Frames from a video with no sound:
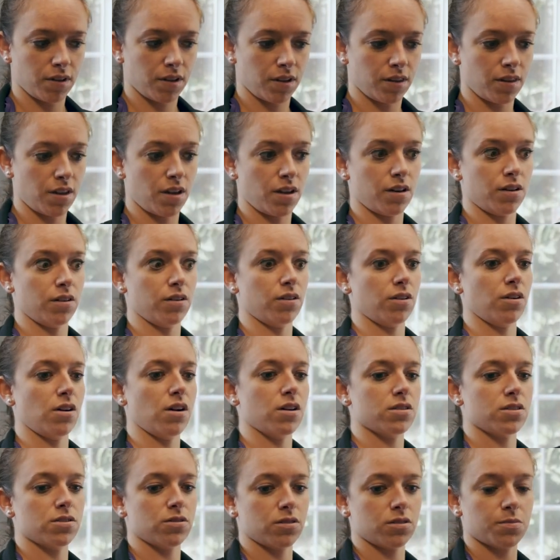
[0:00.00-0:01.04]
then you're
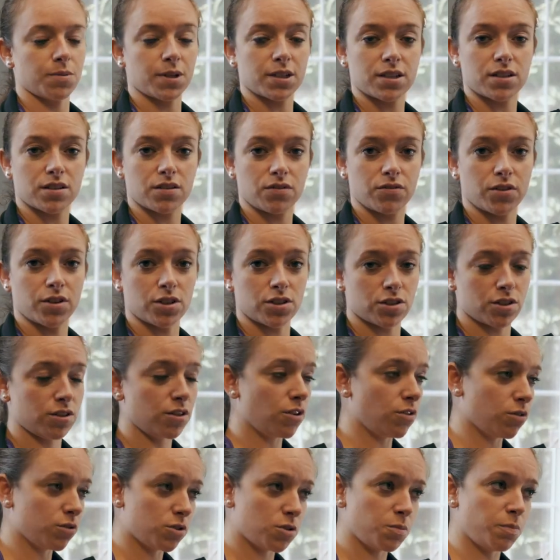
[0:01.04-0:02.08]
also expected to finish the
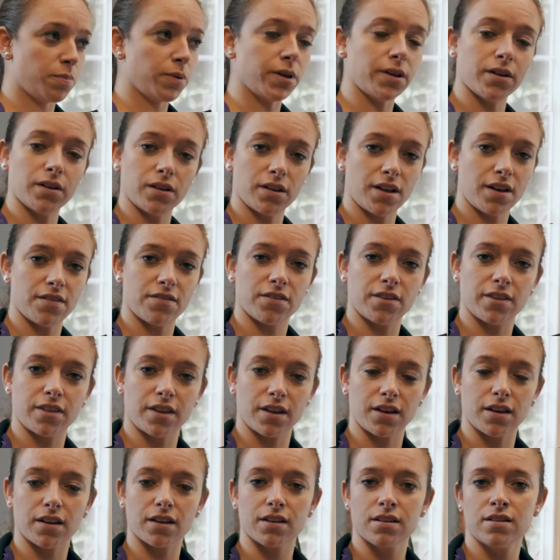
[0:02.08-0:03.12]
notes, bill,
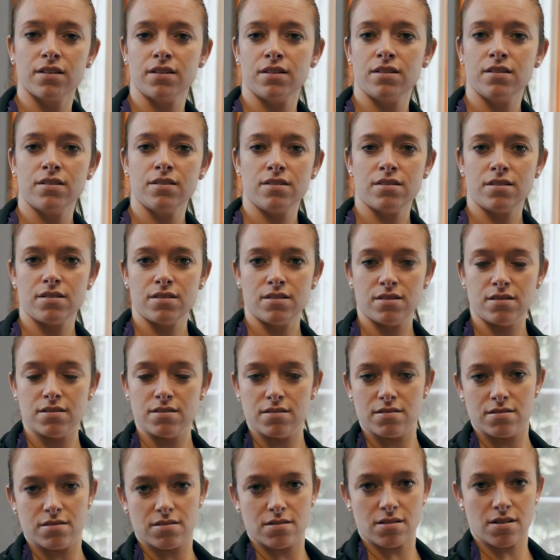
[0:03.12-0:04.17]
everything
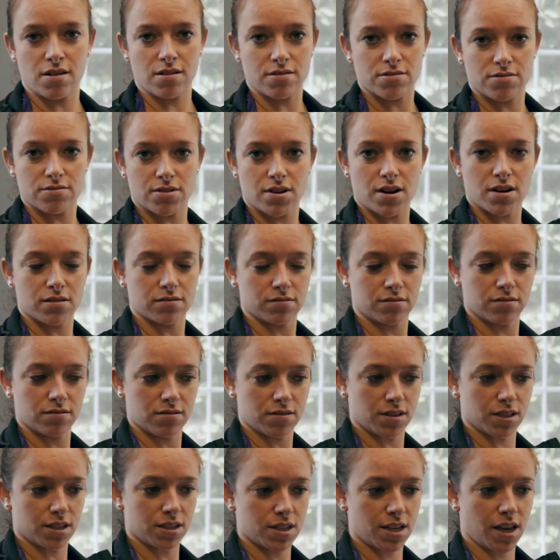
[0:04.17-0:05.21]
all throughout
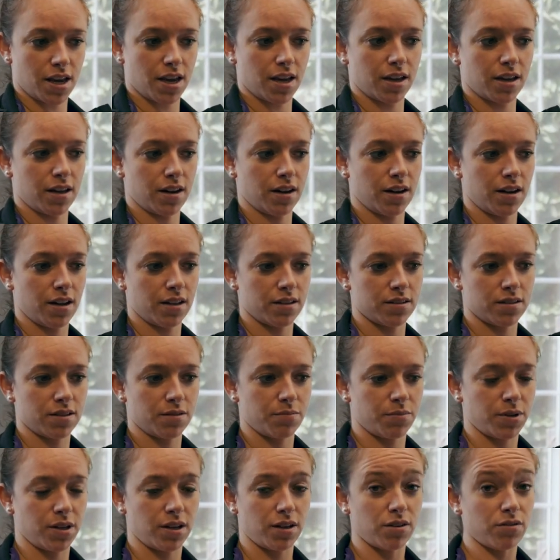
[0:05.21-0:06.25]
the day. And it ends
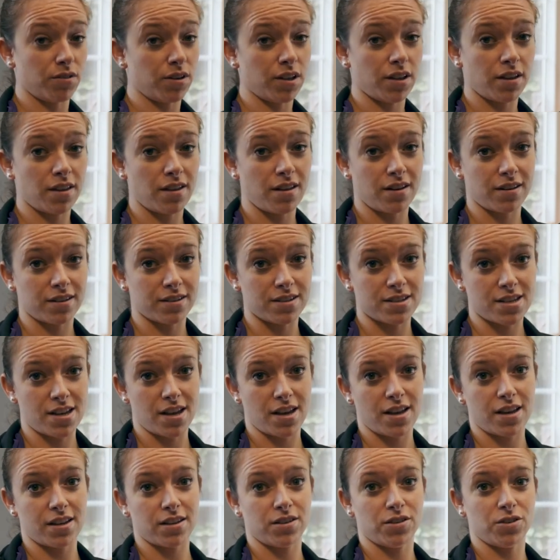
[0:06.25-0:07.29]
up being a really long
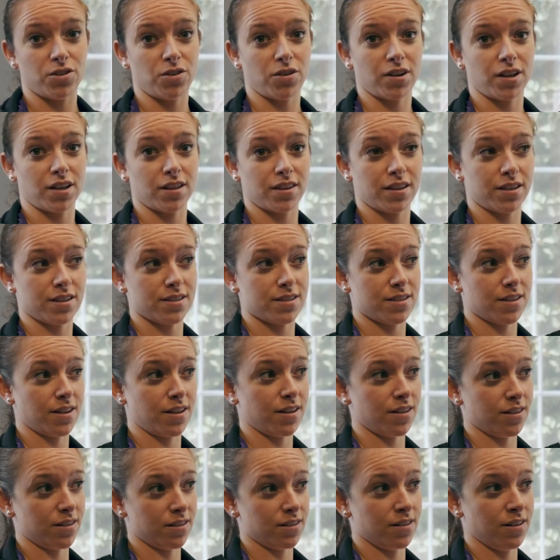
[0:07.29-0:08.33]
day and you don't get things
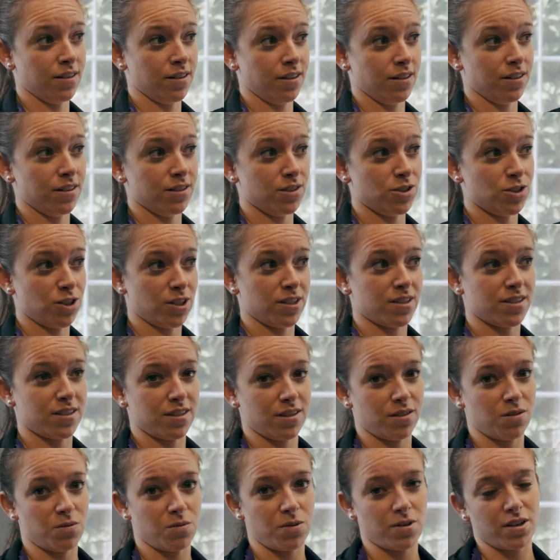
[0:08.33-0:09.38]
done just
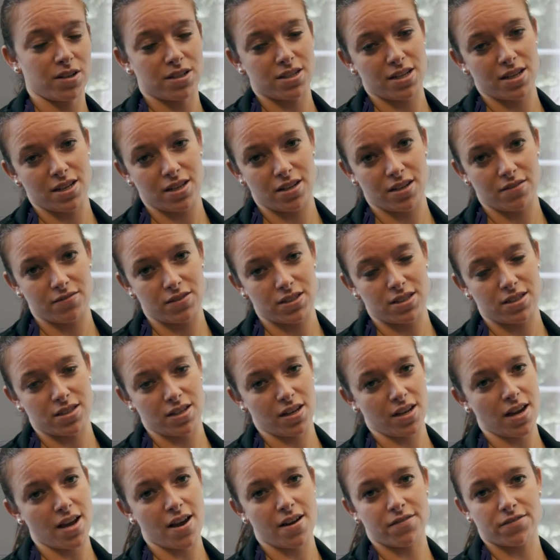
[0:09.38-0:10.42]
in the work day. You have to
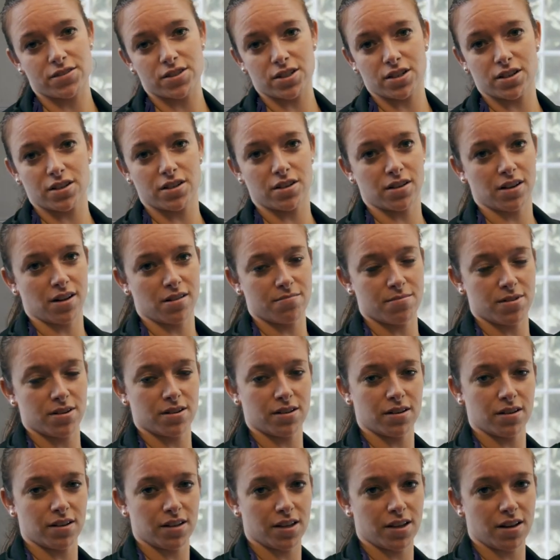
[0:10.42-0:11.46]
stay after, come in
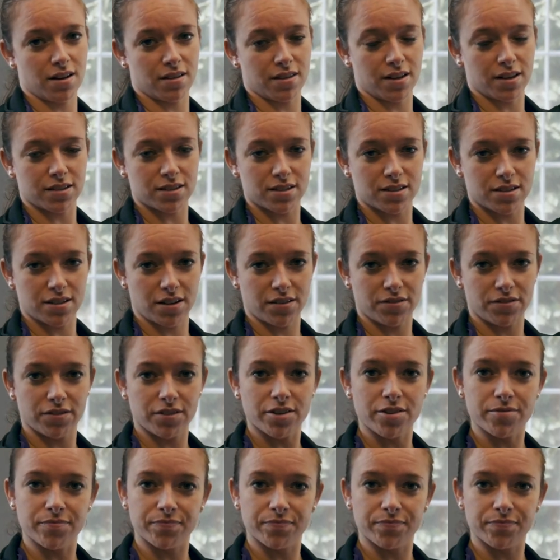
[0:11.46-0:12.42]
early, all that stuff.